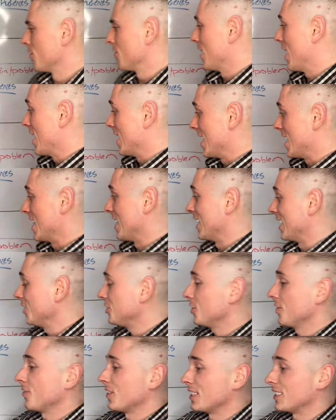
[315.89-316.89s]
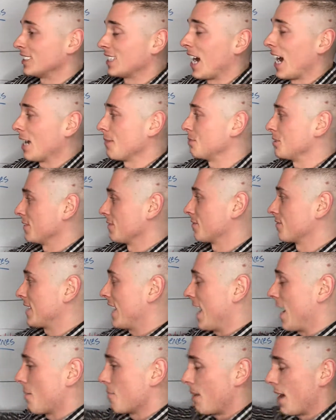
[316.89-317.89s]
And in each of these types of
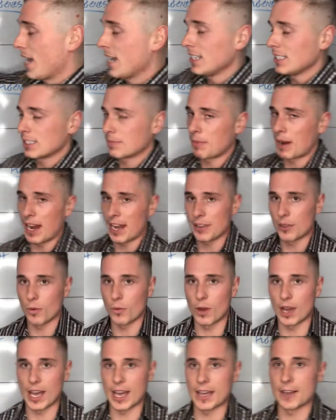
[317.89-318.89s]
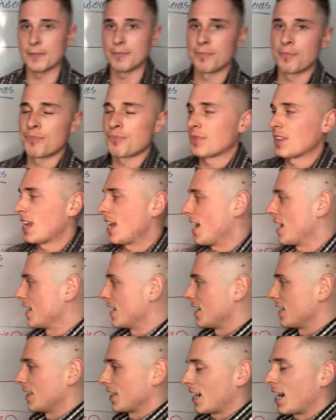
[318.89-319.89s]
campaigns, by the way, and
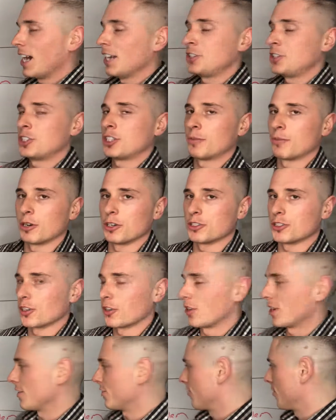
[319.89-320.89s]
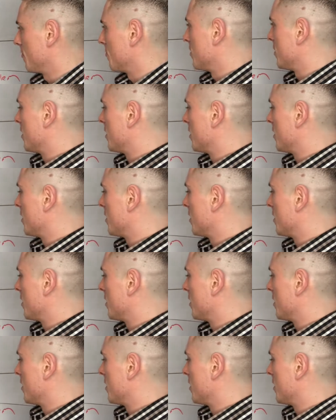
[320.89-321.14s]
in a customer journey from